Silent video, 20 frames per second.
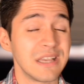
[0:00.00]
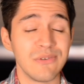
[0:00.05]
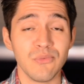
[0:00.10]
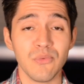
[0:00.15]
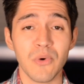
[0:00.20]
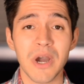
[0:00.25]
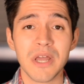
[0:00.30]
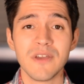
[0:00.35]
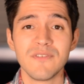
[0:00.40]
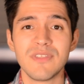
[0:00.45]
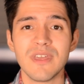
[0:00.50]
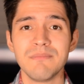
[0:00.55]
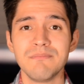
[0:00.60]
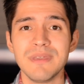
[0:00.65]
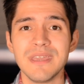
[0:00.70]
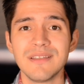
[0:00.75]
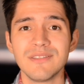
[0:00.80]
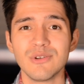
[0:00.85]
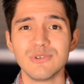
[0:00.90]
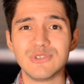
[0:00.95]
one of them
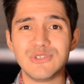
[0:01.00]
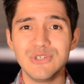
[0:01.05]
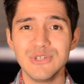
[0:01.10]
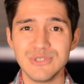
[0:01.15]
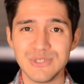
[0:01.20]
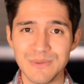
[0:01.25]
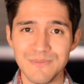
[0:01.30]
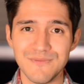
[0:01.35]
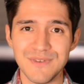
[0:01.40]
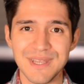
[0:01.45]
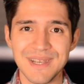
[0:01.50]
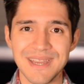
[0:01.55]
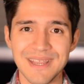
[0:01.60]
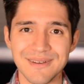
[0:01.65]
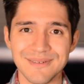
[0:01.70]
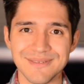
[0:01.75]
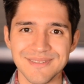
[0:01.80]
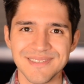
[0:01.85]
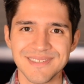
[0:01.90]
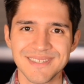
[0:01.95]
being those YouTube
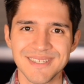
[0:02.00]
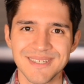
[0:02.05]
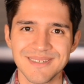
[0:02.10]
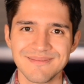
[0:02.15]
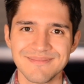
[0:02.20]
videos.